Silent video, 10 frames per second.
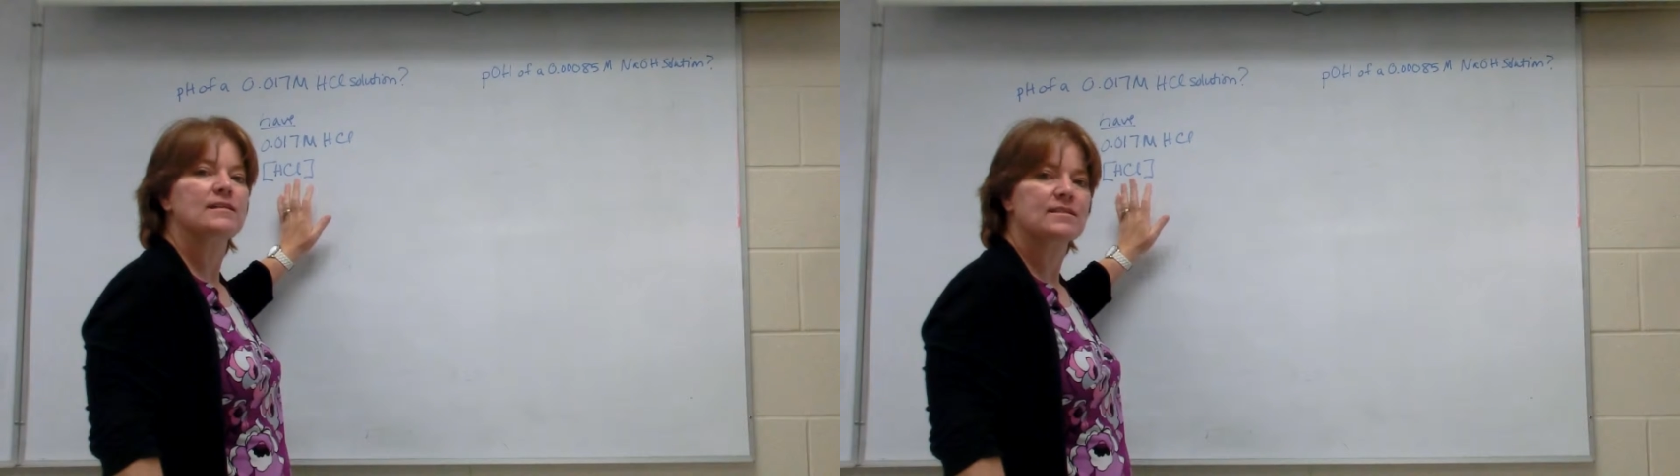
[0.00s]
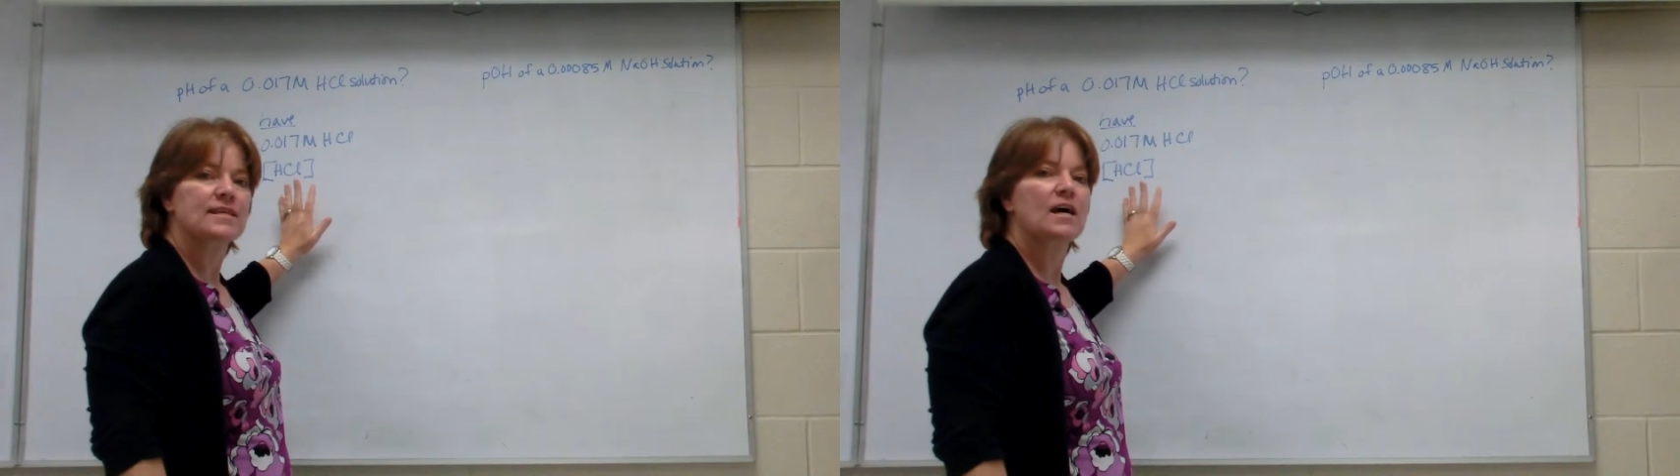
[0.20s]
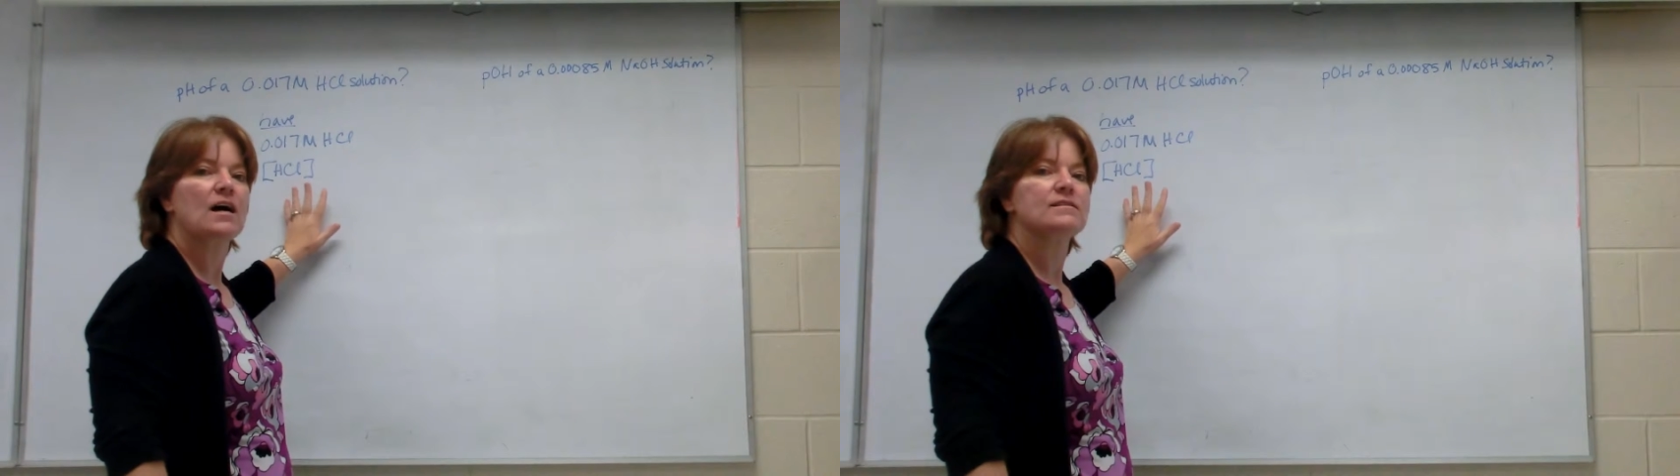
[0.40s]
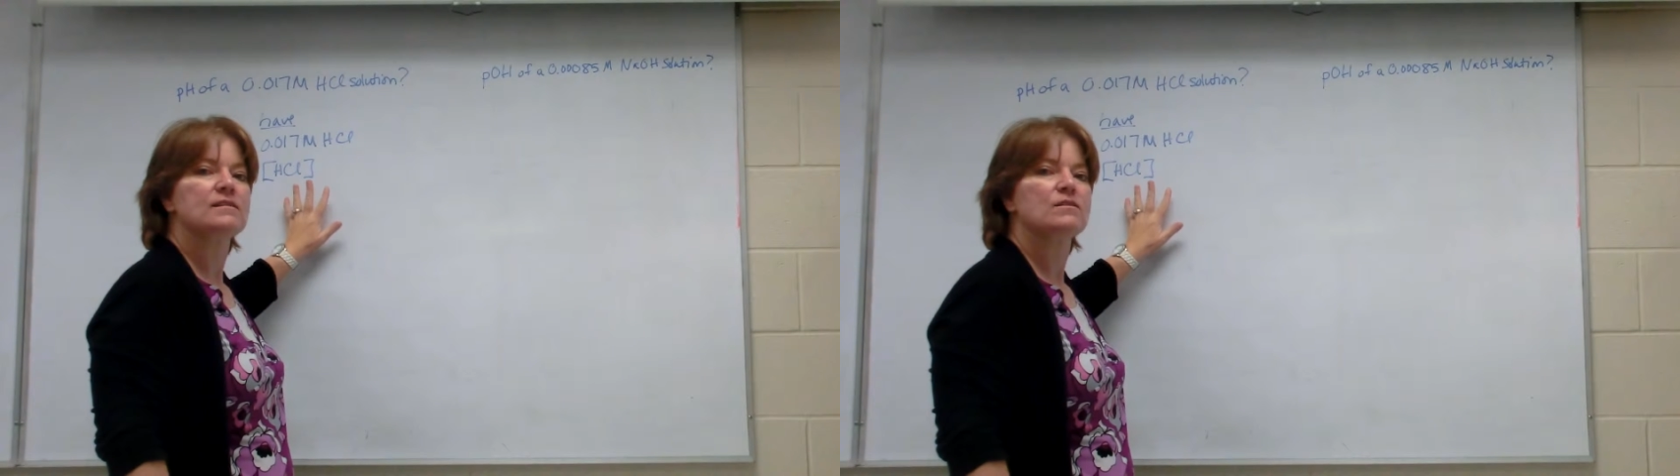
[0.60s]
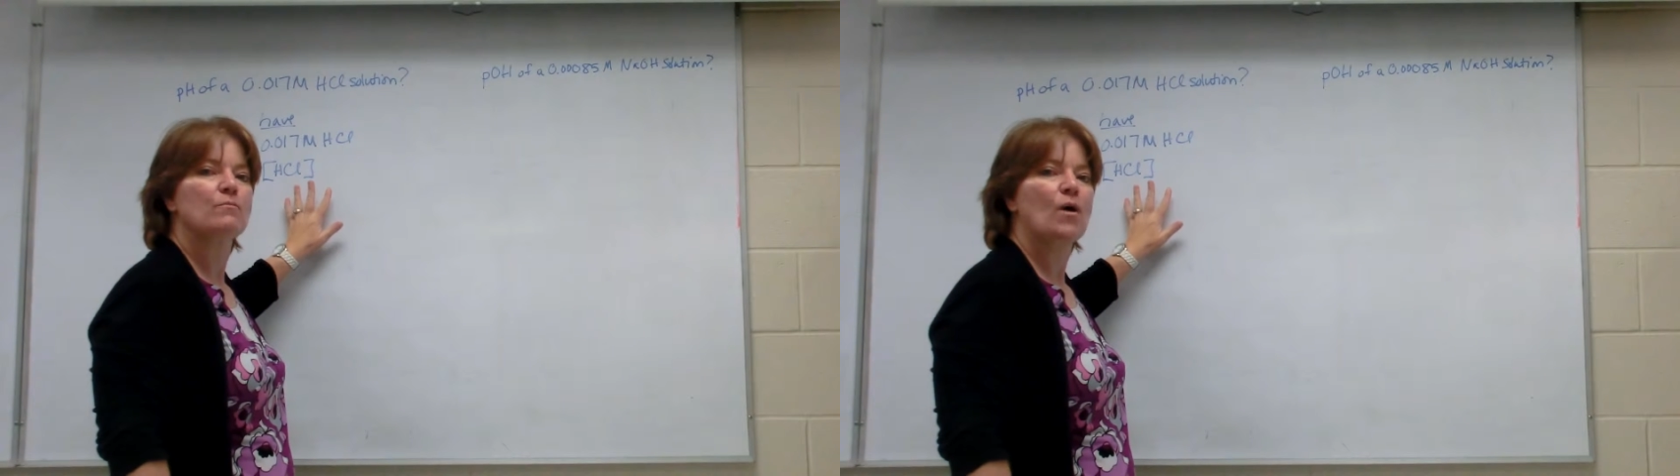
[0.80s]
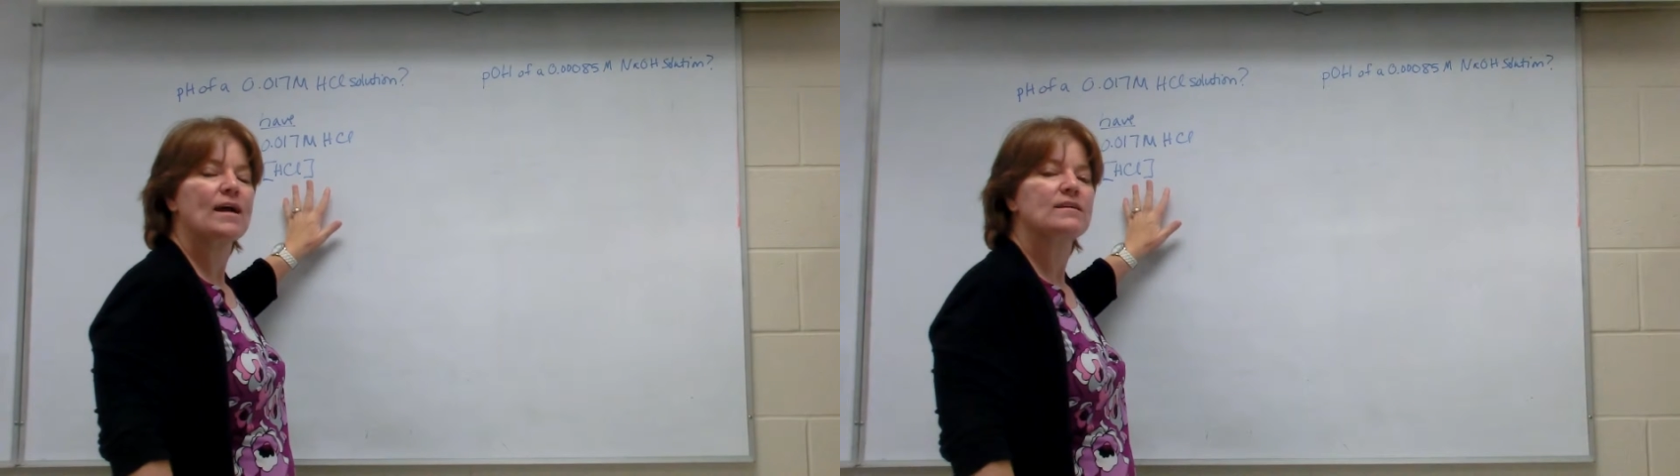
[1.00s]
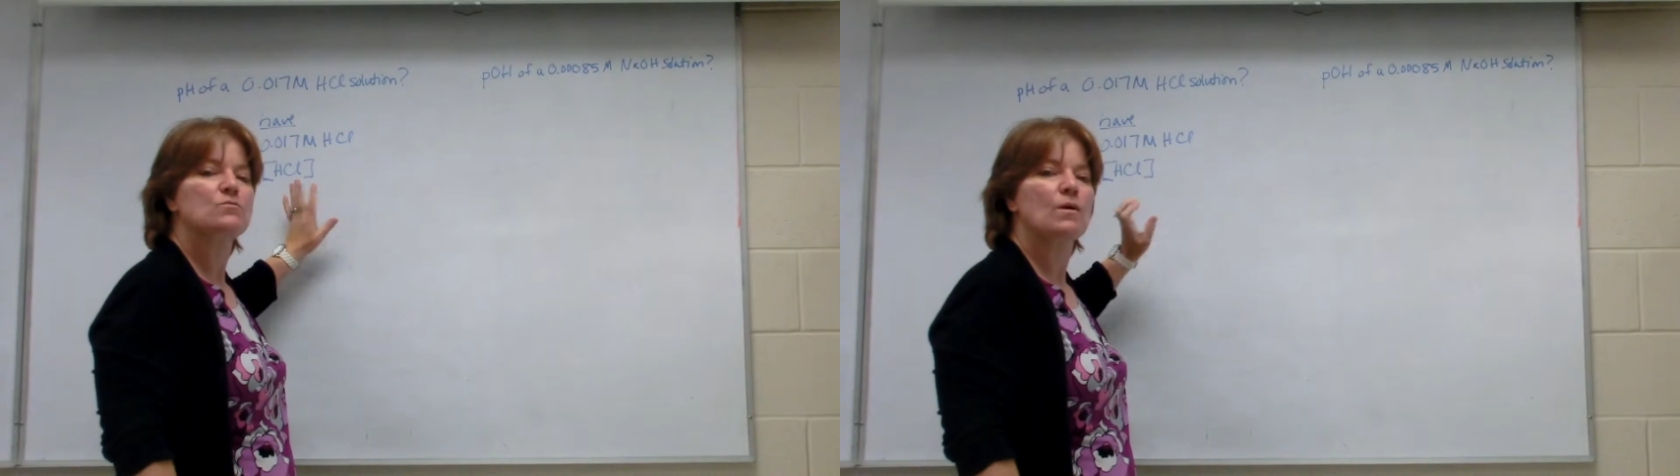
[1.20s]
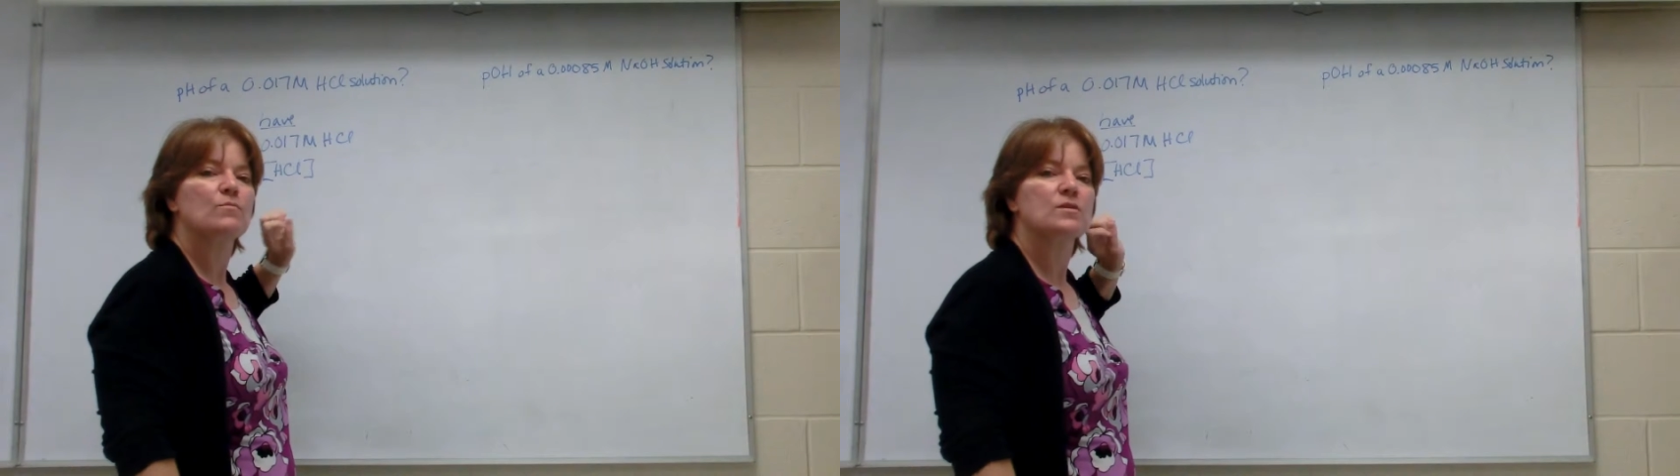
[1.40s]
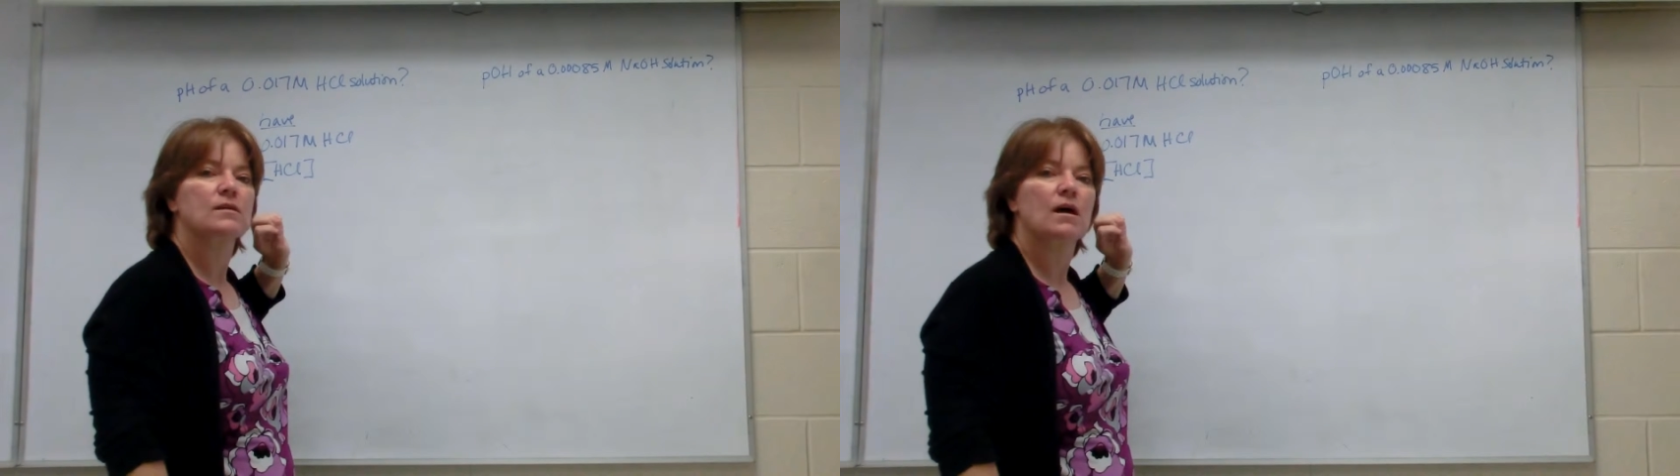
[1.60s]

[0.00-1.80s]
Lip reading: It's the constant, the brackets represent